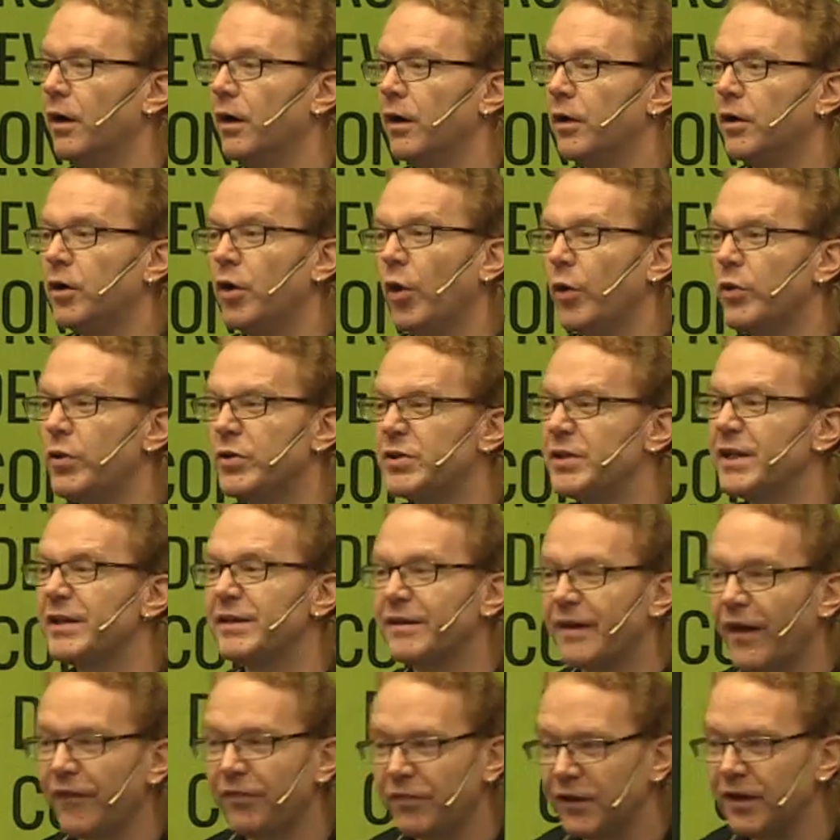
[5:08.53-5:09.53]
No, you did
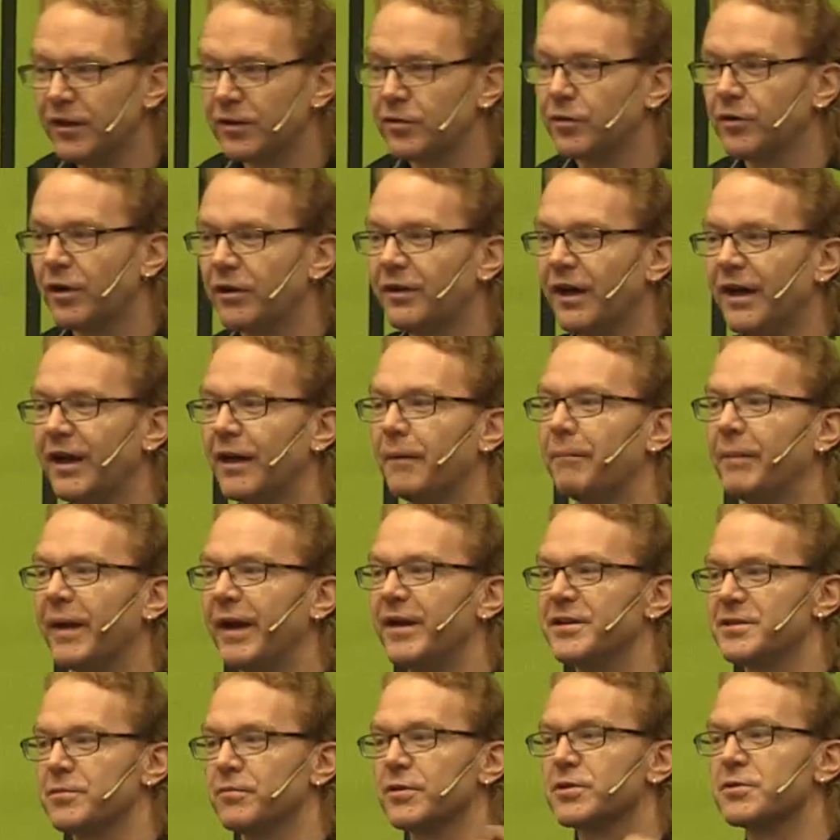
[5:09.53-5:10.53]
nothing to the
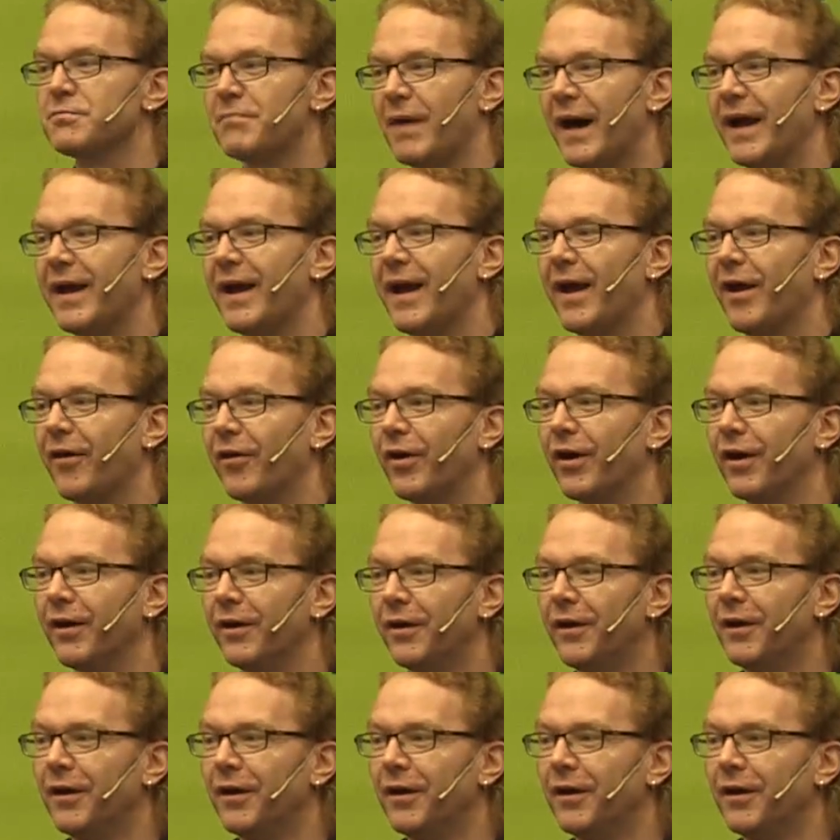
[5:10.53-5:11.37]
database. It was my error,